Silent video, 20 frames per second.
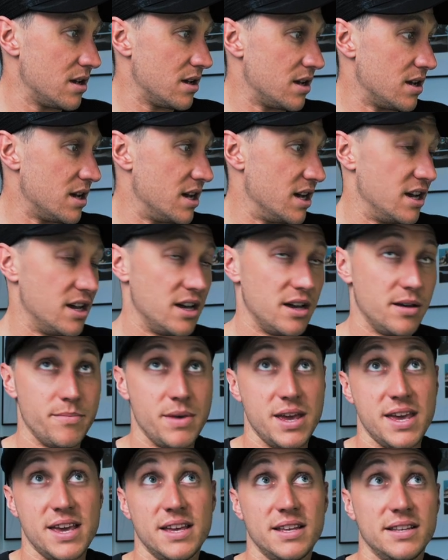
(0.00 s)

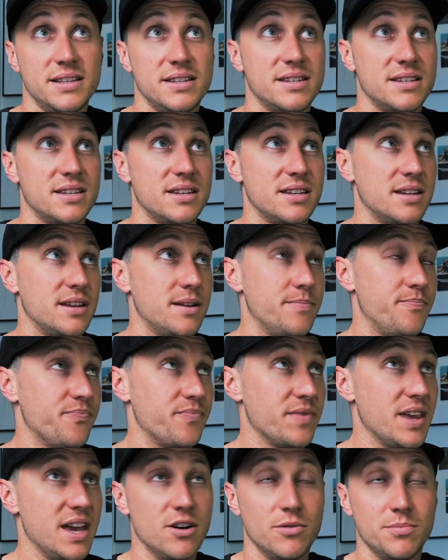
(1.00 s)
It
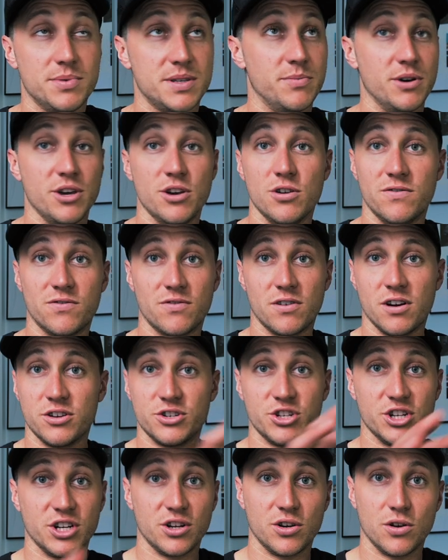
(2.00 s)
helps my
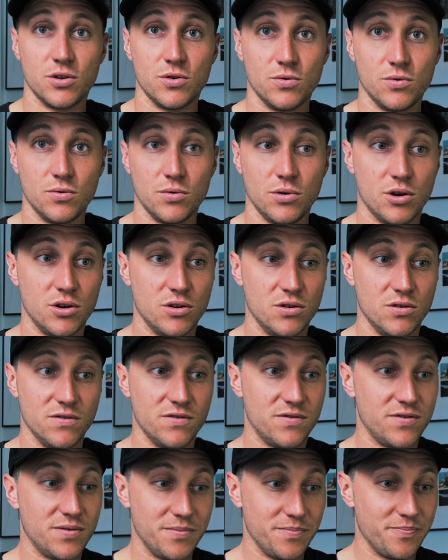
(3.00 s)
overarching goal
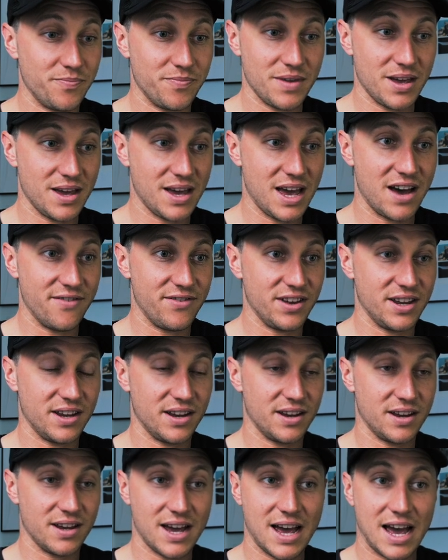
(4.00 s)
of
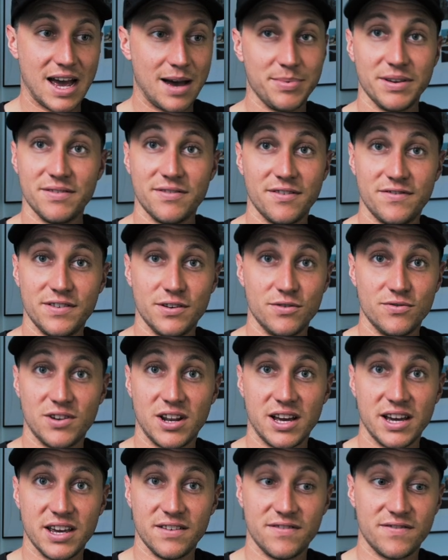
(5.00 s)
having a happy, fulfilled
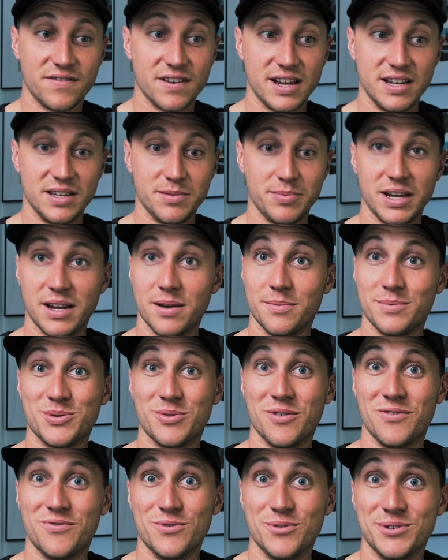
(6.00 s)
life and being able to
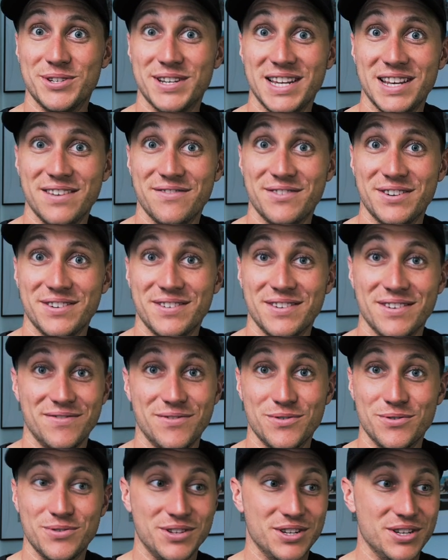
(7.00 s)
afford to live and
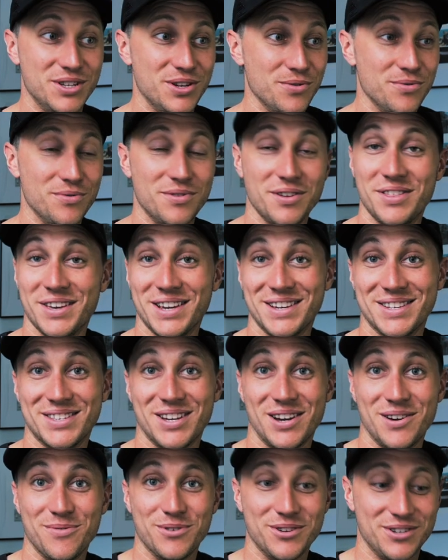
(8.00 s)
afford to do the things
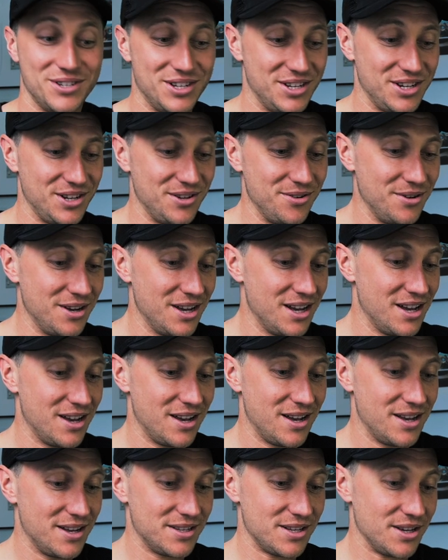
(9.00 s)
that I want to do.
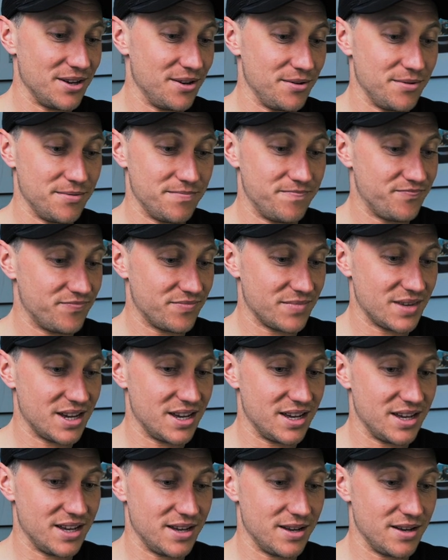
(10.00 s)
So
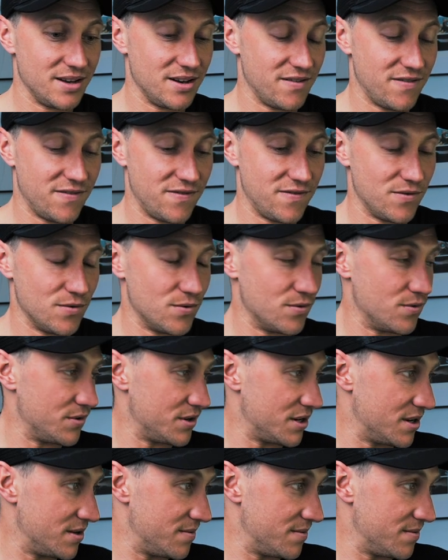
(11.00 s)
afford